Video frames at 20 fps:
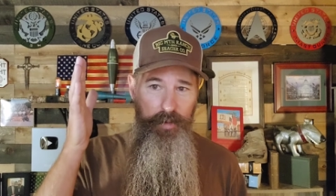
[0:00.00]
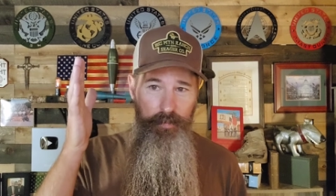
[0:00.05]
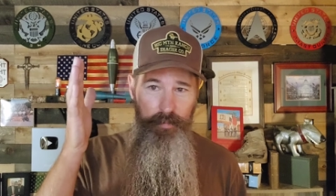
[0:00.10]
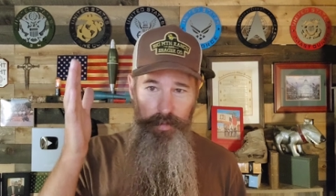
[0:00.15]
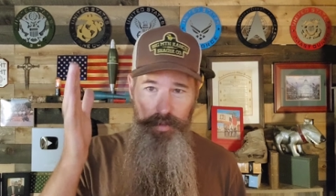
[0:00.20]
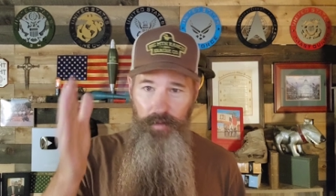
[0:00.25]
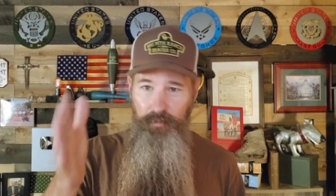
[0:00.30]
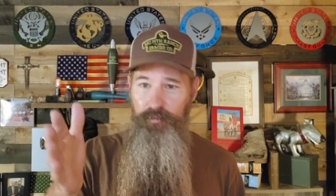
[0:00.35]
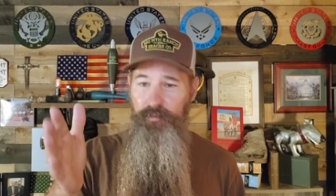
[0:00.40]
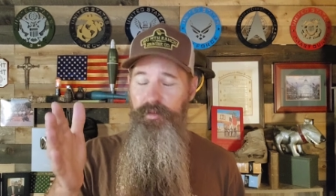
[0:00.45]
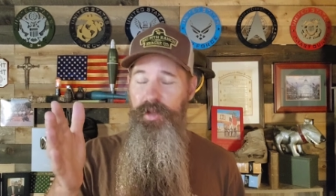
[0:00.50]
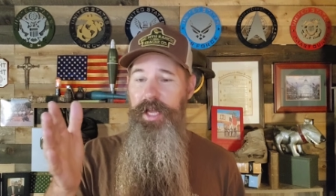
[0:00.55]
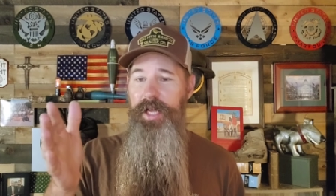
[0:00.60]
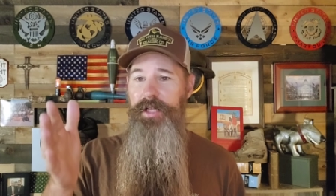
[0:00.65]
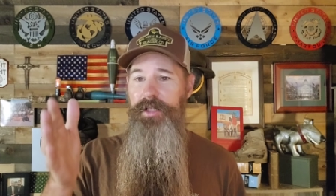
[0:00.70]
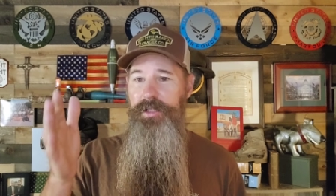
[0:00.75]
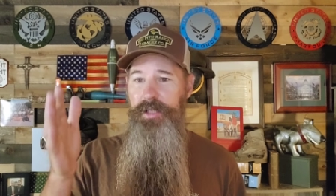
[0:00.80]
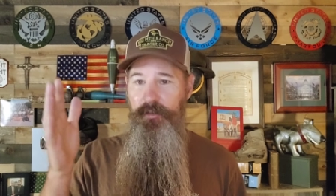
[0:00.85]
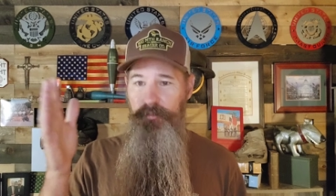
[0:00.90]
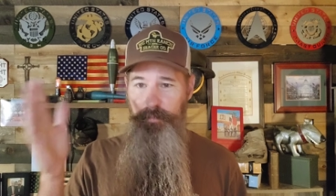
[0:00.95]
the
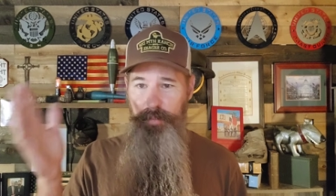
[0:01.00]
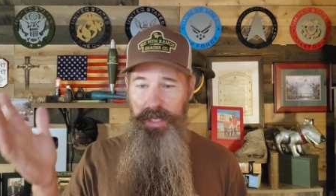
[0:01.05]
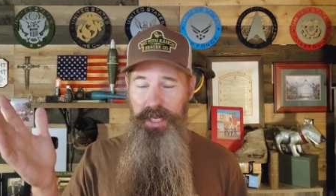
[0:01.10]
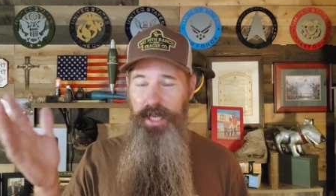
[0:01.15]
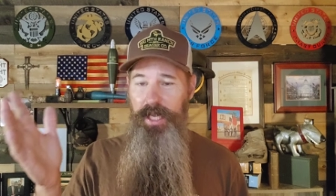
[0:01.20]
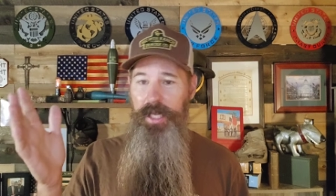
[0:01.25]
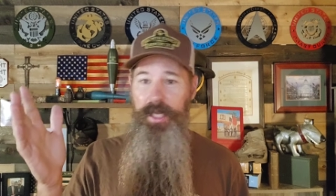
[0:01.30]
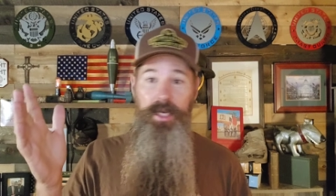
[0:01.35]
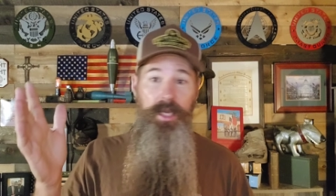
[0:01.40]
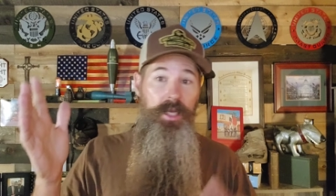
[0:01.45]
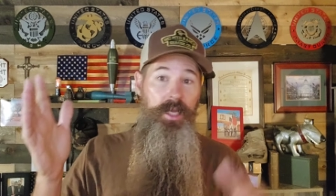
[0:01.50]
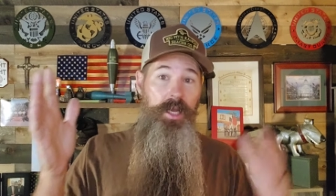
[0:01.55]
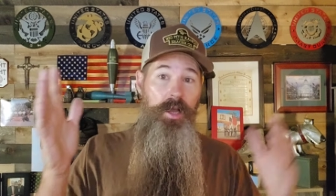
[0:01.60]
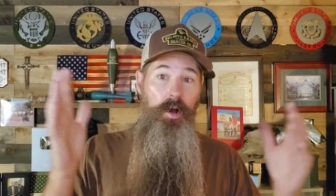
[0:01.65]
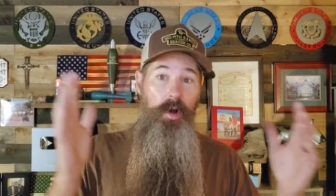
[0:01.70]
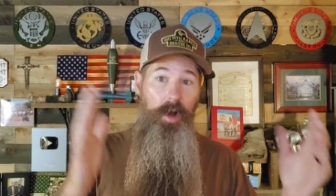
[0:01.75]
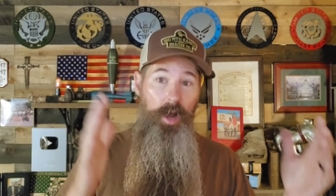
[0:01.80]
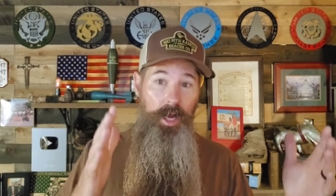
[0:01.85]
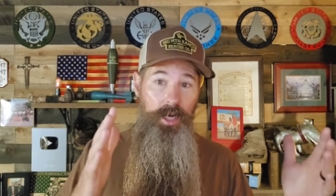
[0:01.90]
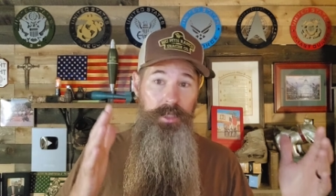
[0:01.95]
fence of being
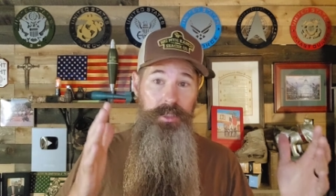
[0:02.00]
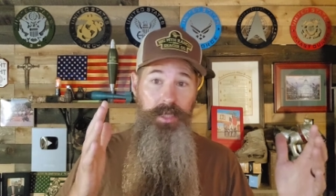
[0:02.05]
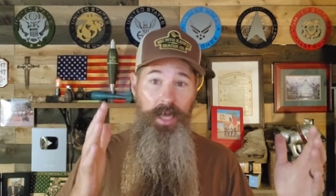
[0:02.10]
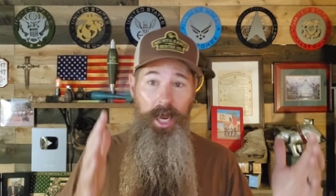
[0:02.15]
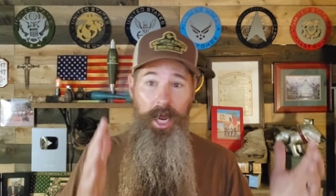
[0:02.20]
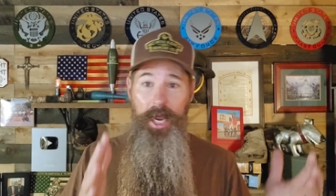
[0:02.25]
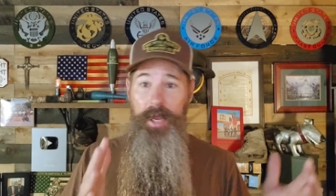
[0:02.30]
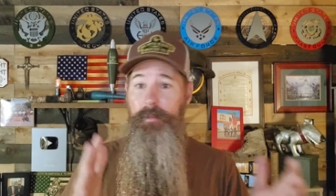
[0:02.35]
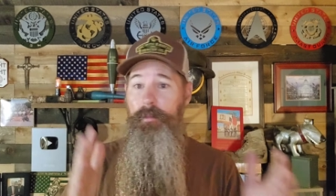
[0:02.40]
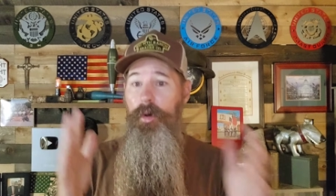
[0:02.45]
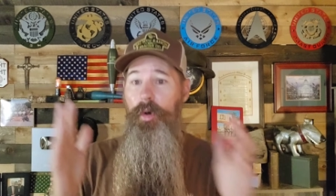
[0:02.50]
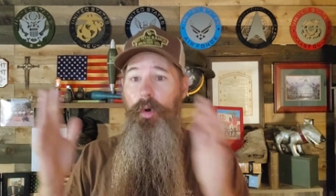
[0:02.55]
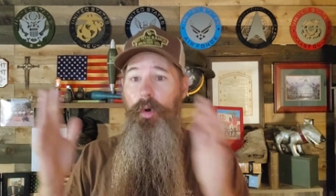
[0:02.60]
on time